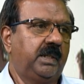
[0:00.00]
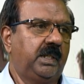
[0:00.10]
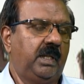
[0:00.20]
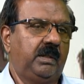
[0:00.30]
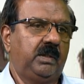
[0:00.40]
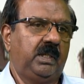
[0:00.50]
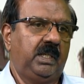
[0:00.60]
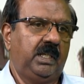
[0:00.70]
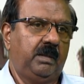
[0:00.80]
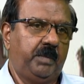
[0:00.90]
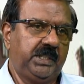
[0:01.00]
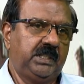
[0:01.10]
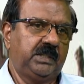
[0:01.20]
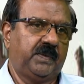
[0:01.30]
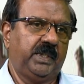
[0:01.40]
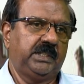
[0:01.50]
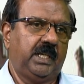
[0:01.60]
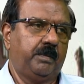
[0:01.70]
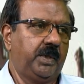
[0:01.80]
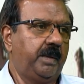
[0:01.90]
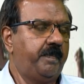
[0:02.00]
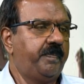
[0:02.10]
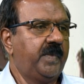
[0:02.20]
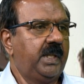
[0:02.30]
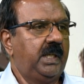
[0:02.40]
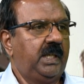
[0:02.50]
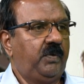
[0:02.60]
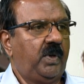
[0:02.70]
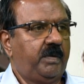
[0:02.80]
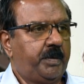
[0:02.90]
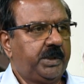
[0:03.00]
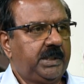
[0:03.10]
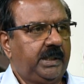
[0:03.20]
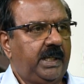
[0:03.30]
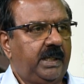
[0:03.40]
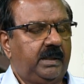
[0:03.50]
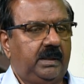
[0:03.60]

And in a business, for example, if you have a person like that